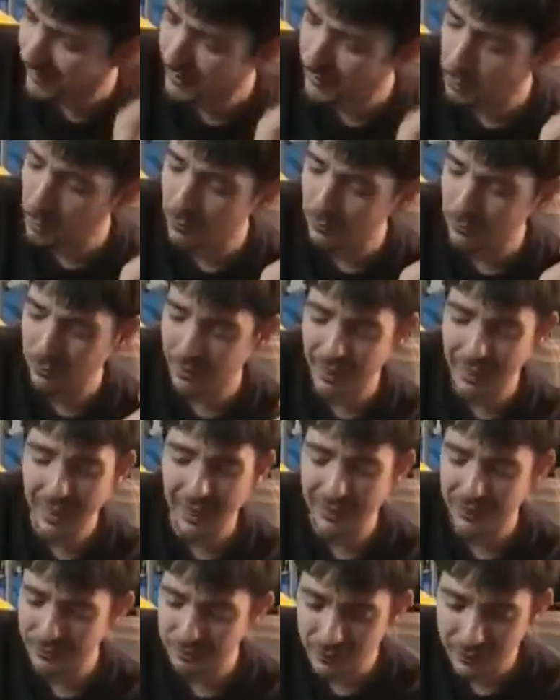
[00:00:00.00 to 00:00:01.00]
You
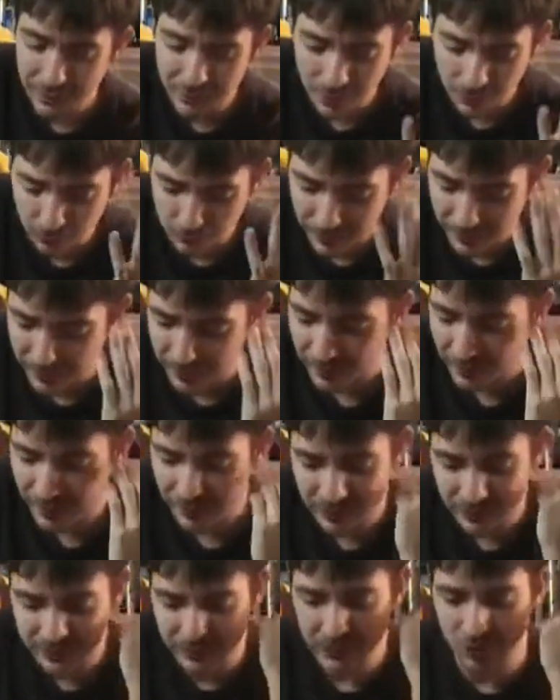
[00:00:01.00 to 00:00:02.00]
there could be
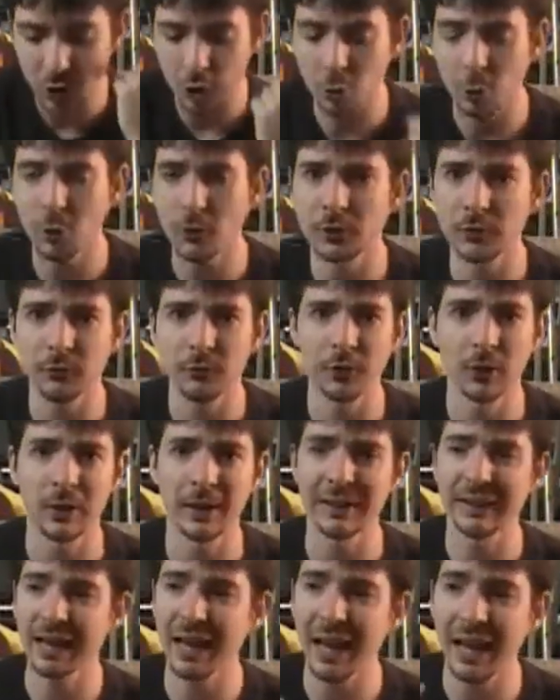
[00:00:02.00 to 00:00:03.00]
Star Wars film,
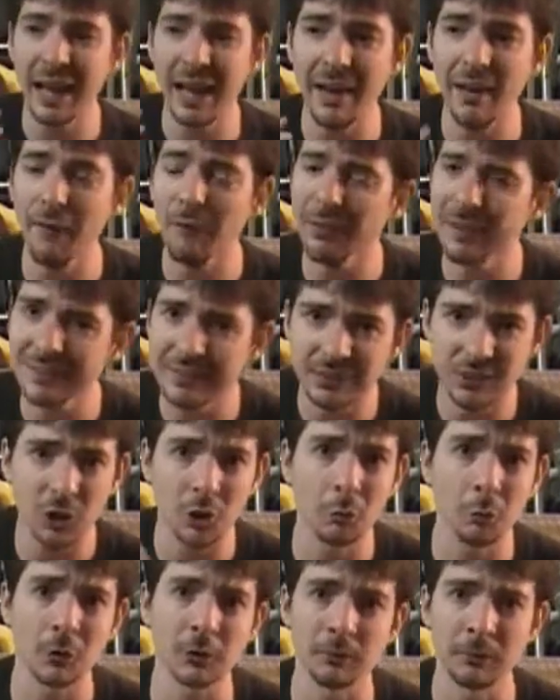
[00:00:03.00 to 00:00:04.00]
like every
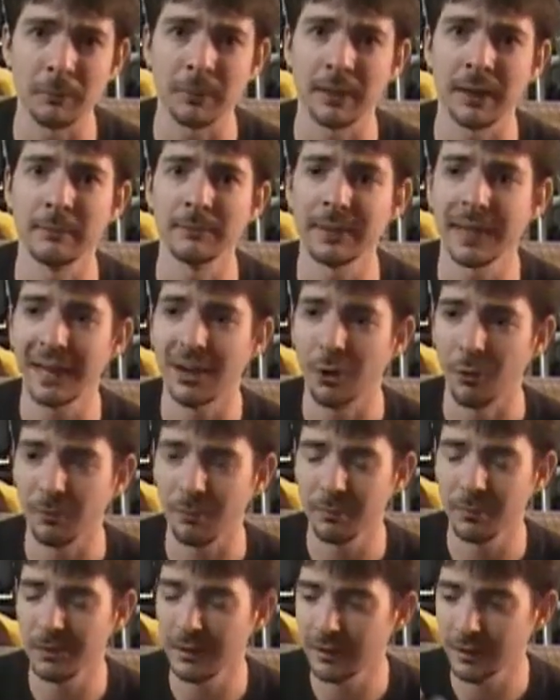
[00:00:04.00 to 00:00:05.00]
Star Wars film that comes
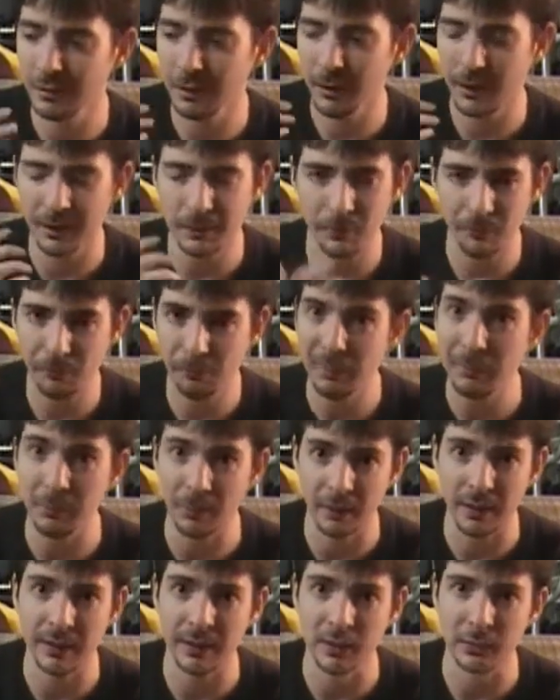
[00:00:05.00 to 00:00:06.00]
out, people
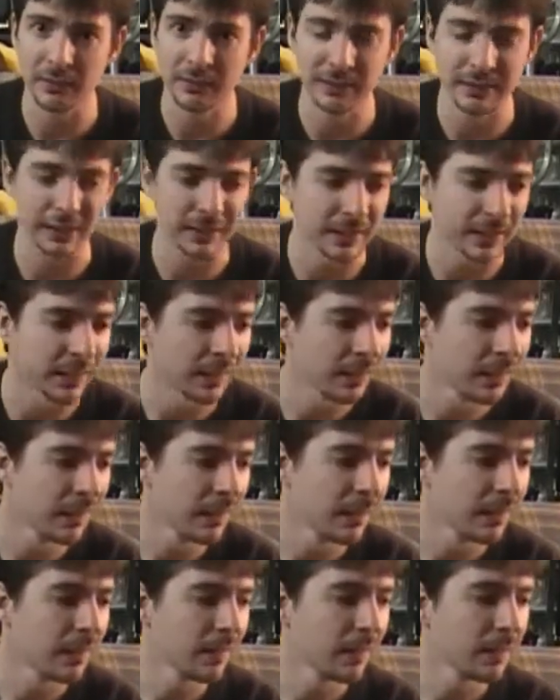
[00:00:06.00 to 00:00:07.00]
are gonna go see.
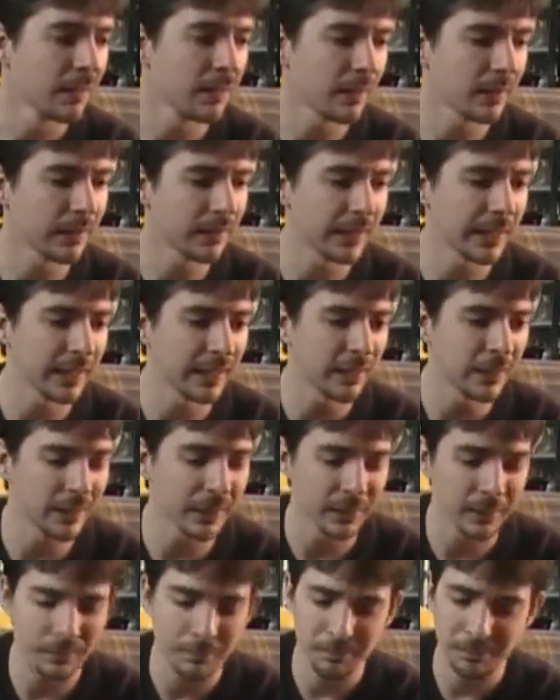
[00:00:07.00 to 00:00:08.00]

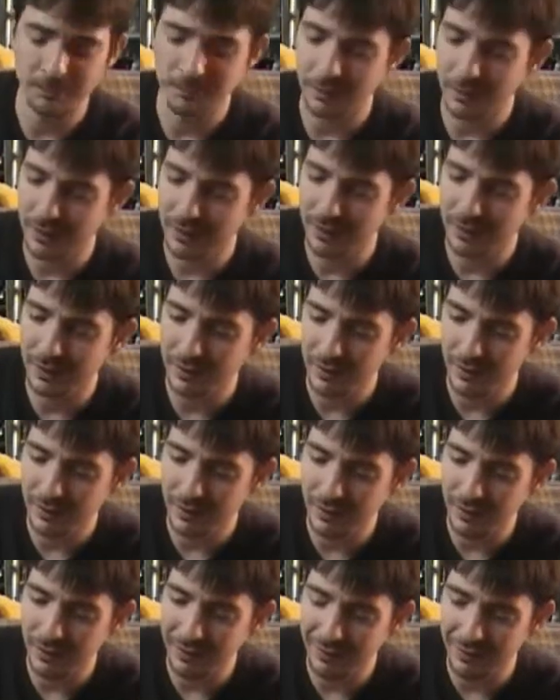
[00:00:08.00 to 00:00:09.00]
Uh,
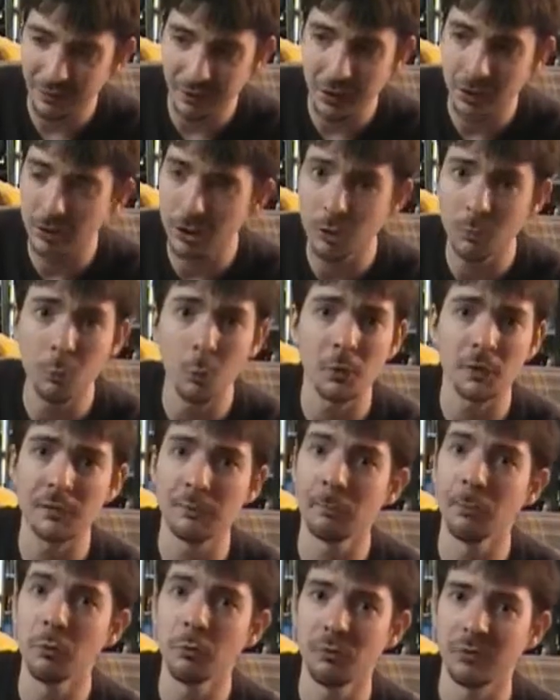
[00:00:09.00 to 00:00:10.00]
the Clone
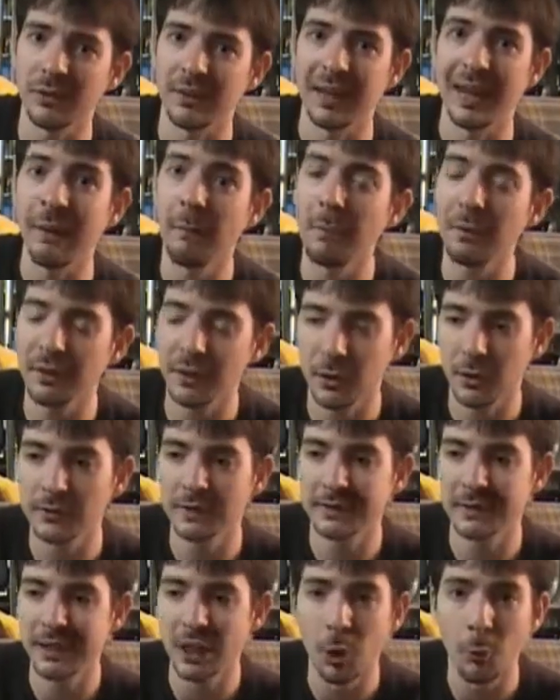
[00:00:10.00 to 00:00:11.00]
Wars movie, I wanted to go
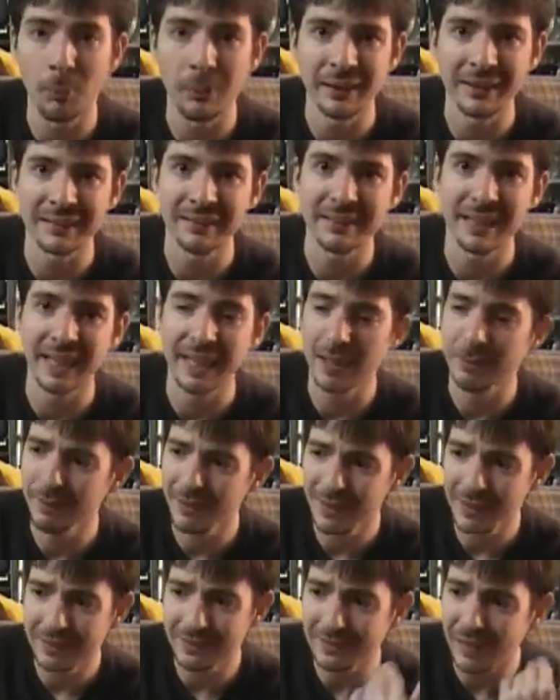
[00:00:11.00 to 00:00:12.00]
see opening day
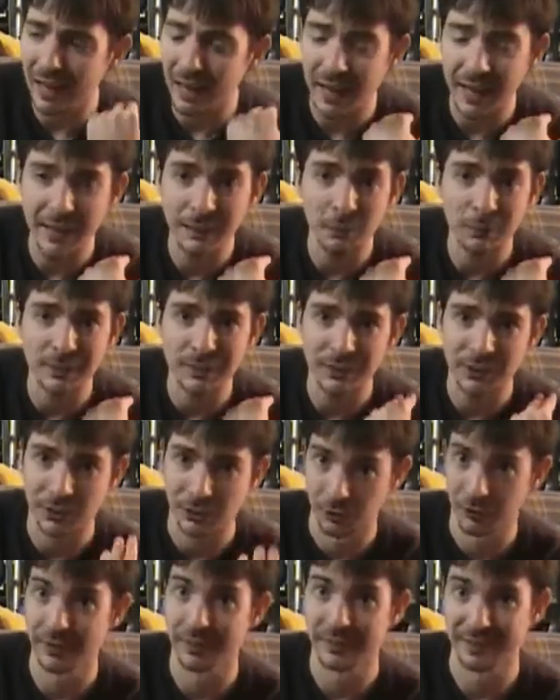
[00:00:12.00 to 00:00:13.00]
because I was
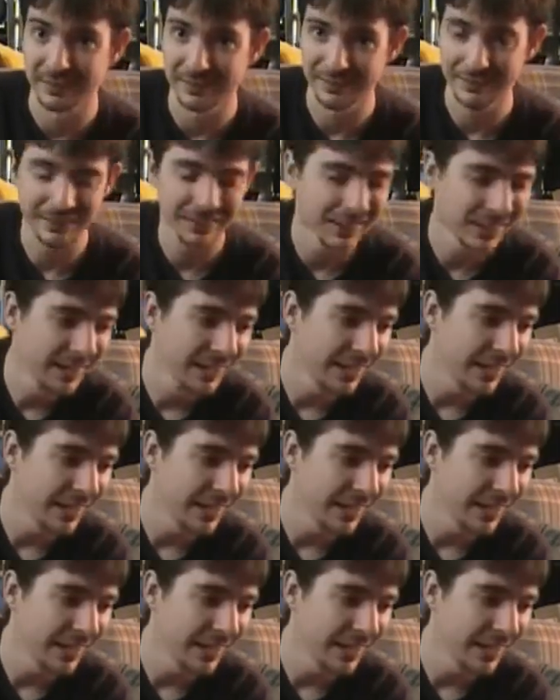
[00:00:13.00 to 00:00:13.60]
curious.